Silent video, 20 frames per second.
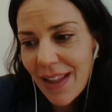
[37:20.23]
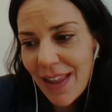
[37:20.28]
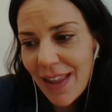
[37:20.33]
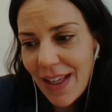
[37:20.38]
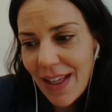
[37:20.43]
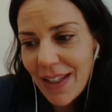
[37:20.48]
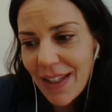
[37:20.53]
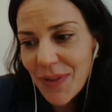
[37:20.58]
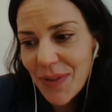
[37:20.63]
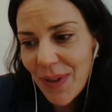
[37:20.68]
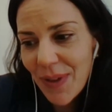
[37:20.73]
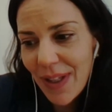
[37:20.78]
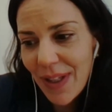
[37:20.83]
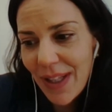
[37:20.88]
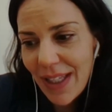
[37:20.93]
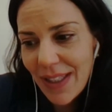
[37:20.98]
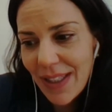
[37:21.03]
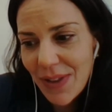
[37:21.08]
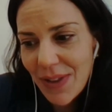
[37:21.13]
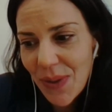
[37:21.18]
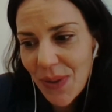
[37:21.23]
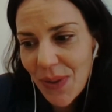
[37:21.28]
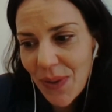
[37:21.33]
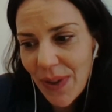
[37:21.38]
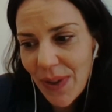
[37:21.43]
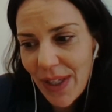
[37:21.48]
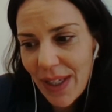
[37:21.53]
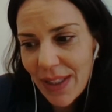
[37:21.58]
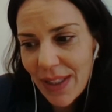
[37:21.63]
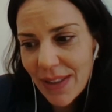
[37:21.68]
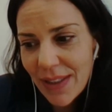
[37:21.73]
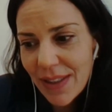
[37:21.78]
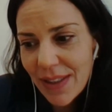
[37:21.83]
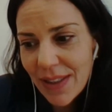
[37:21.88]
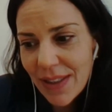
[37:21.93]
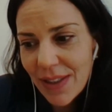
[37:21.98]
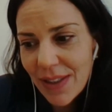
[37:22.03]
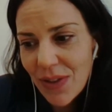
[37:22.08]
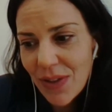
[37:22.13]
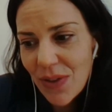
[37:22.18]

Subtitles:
things related to it